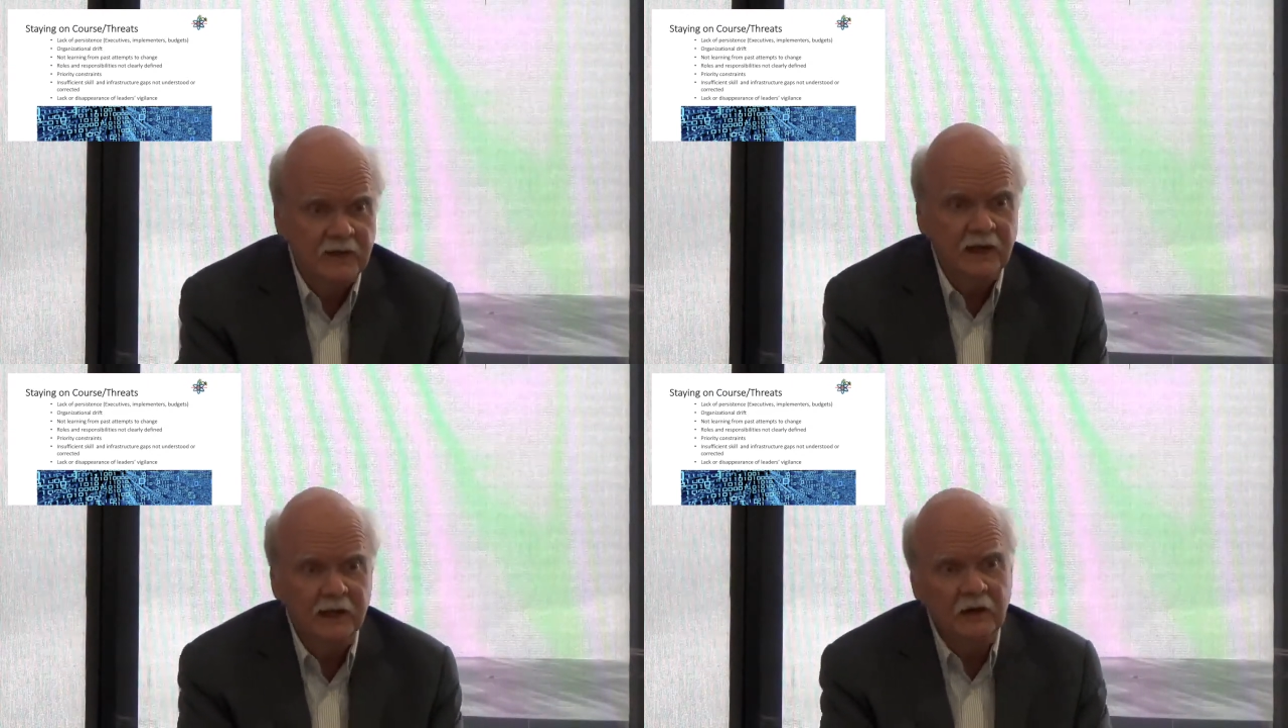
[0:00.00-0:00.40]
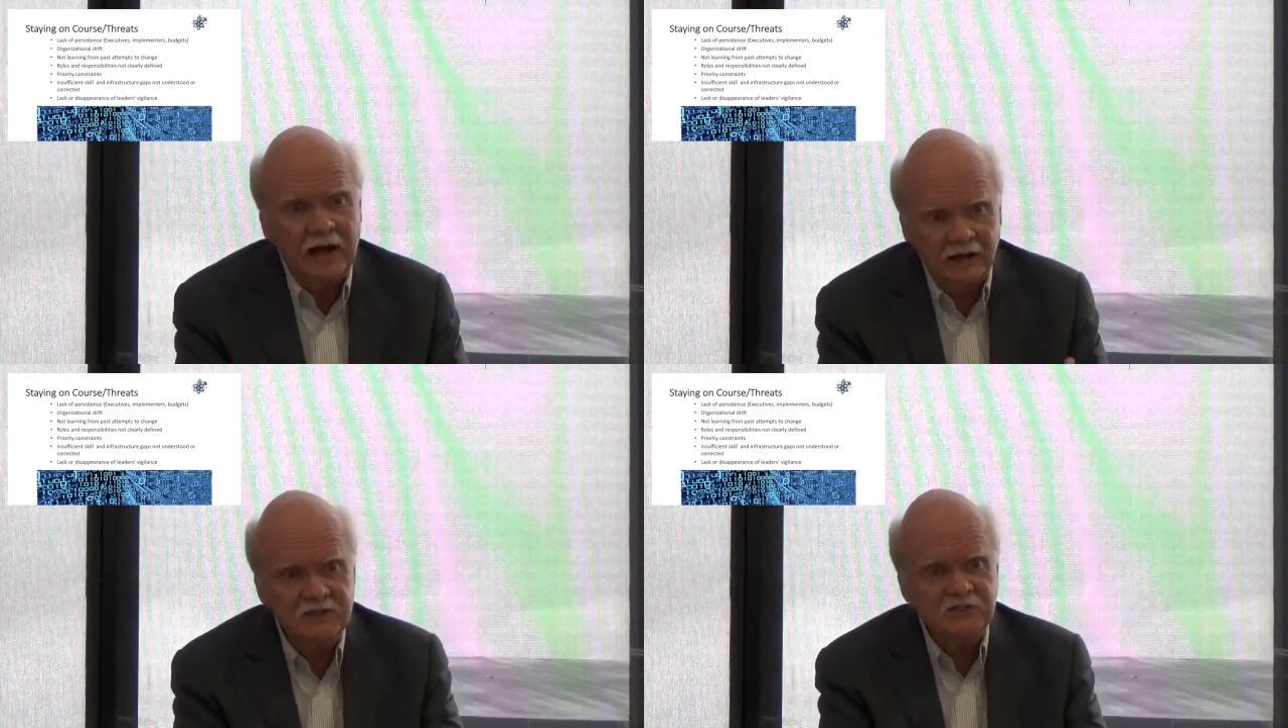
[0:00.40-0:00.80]

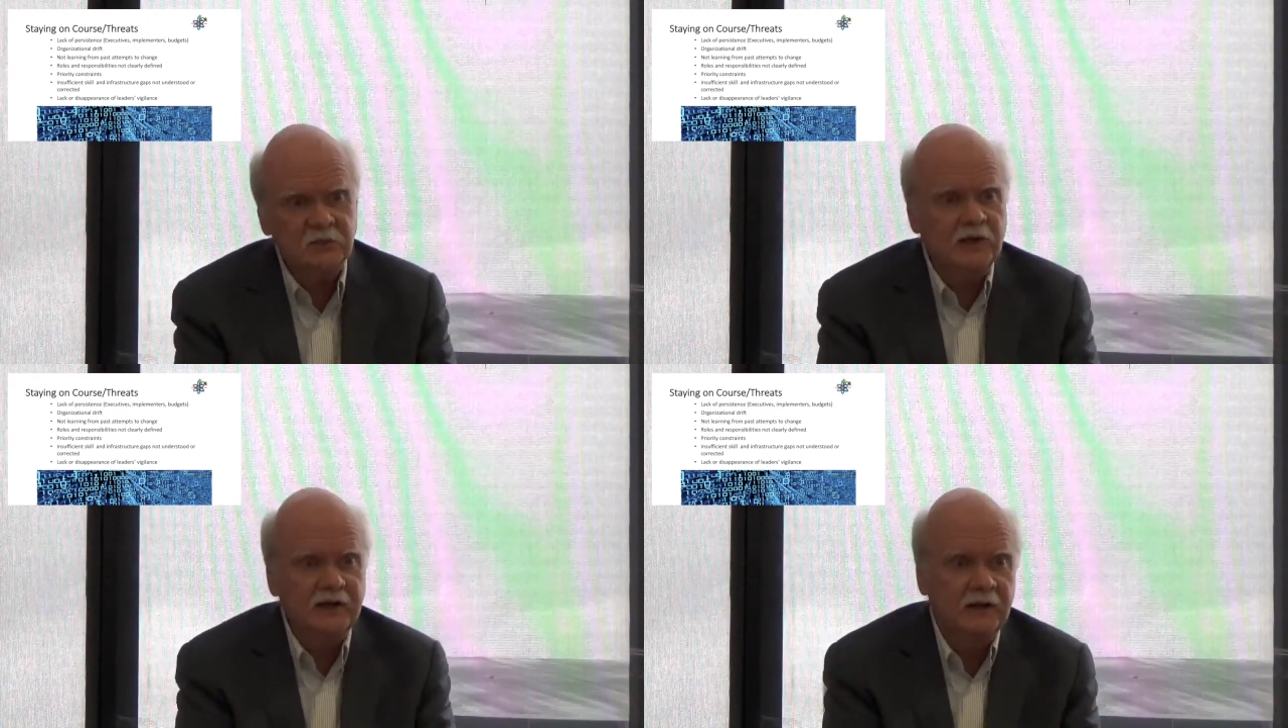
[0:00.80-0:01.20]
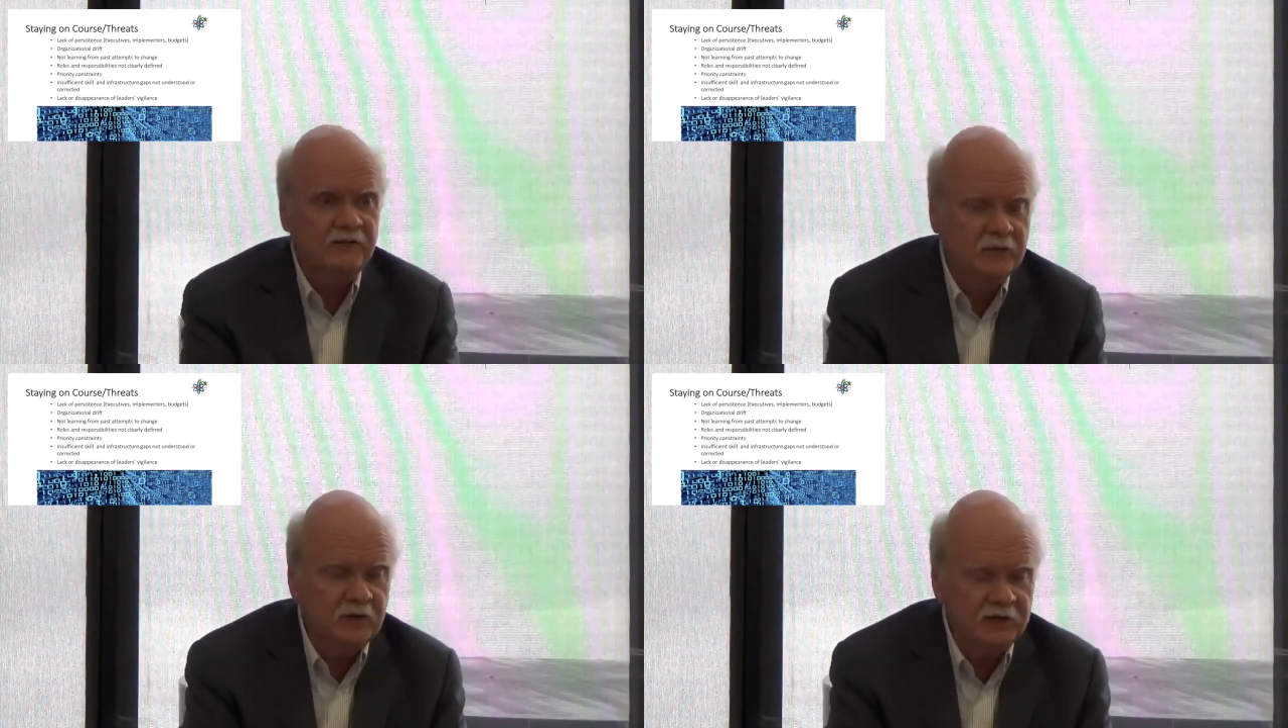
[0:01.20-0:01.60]
at least the way
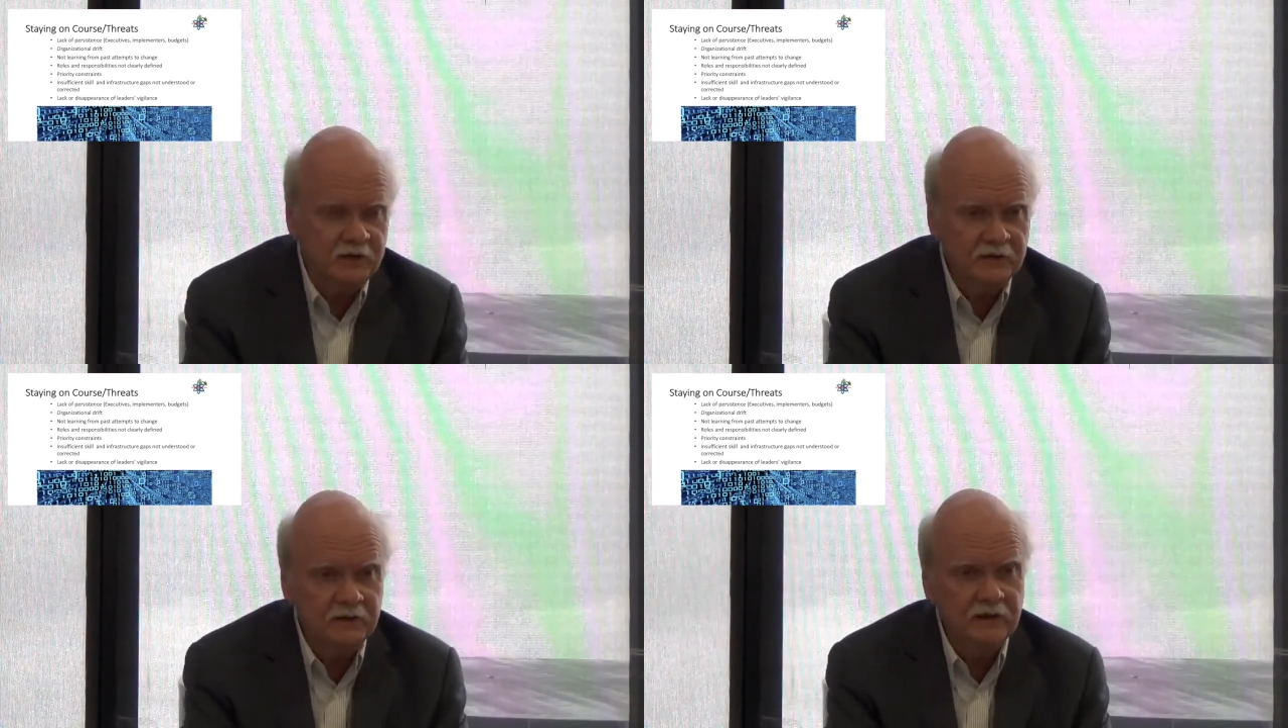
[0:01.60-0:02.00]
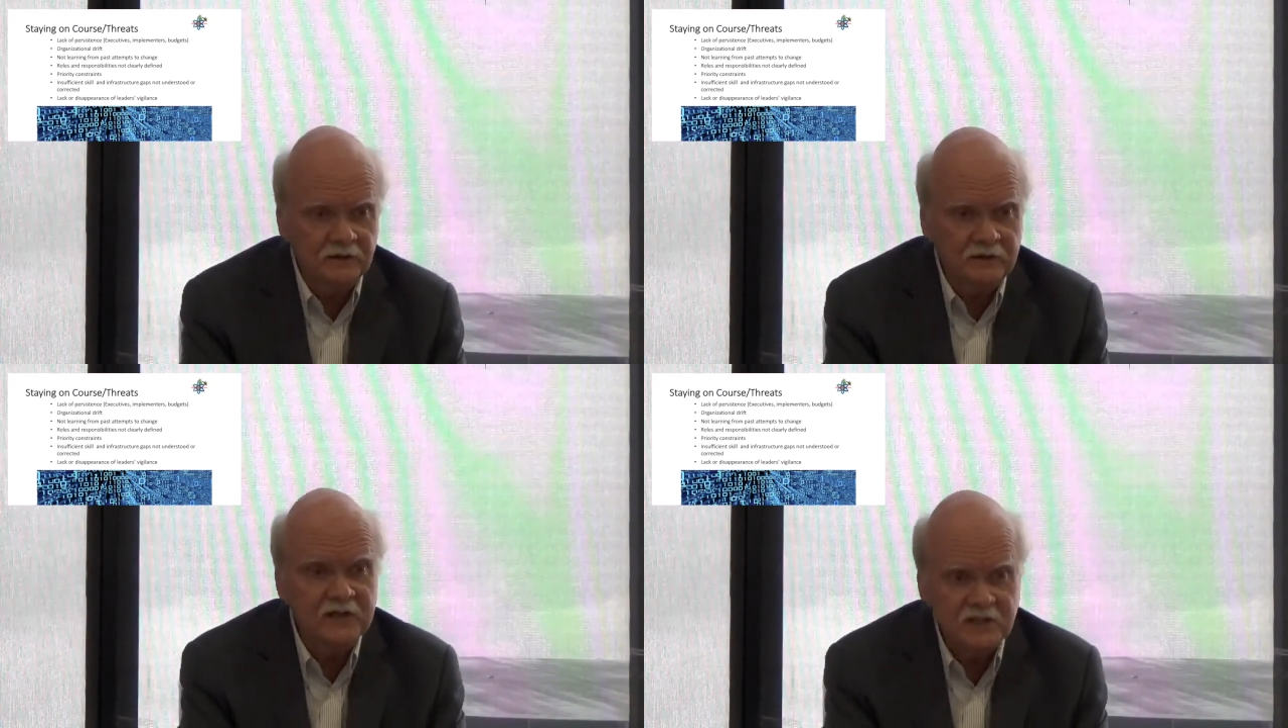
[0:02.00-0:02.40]
everybody
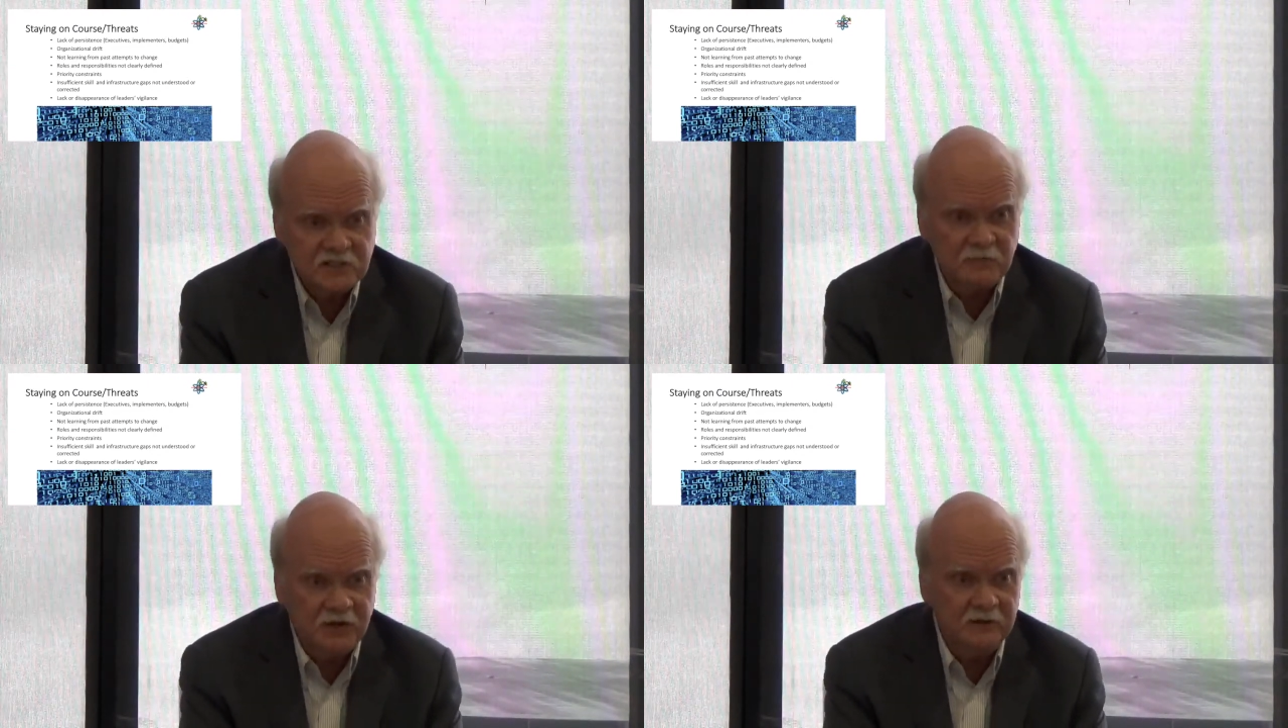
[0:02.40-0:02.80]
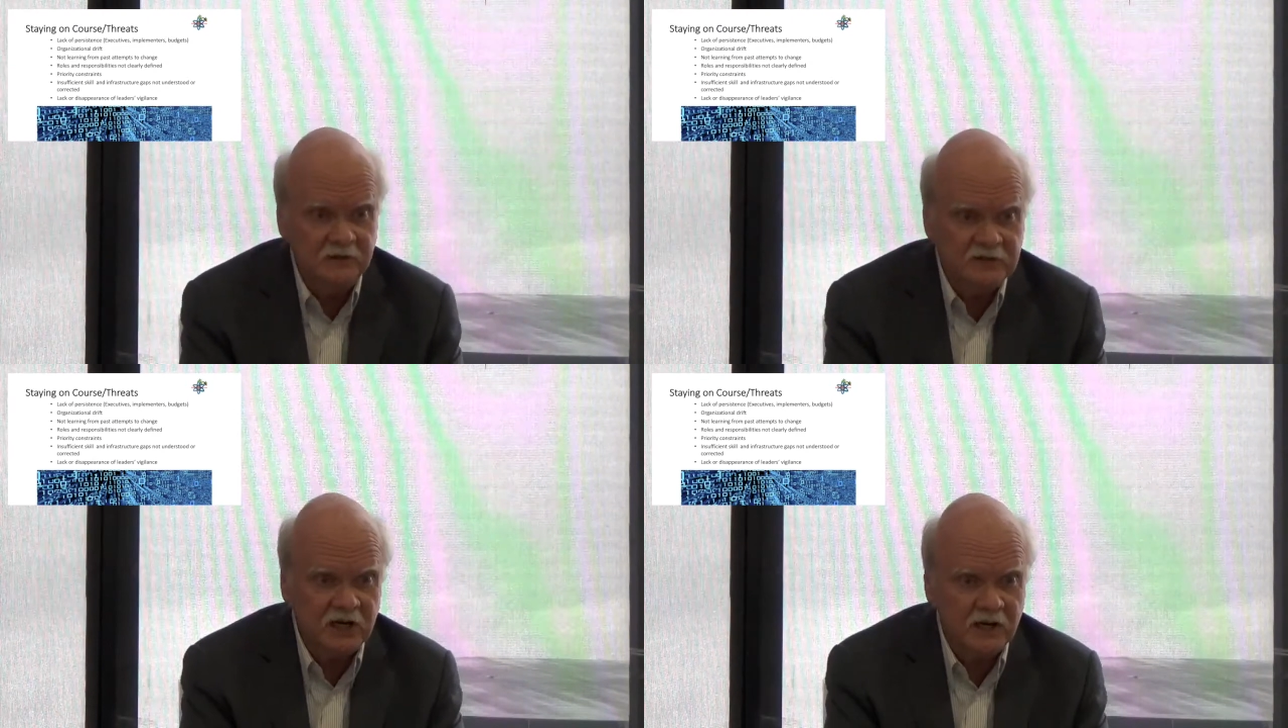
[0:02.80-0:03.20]
thinks about their
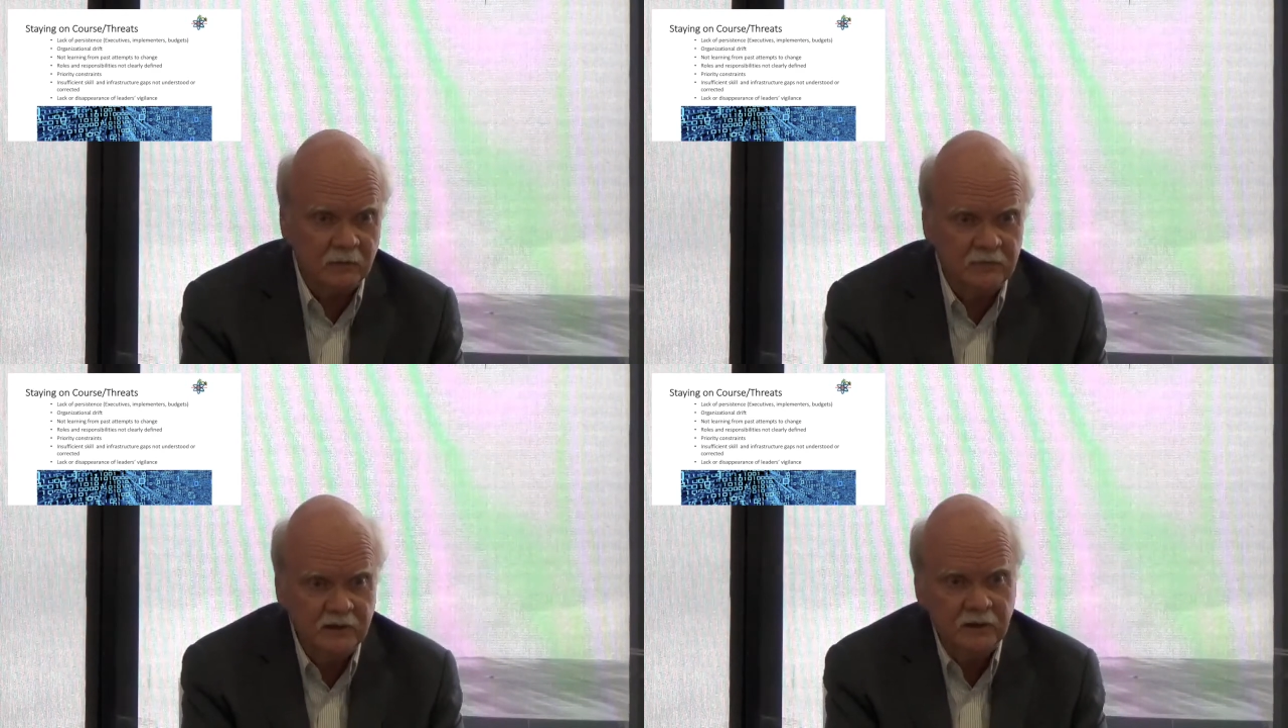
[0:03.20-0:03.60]
job.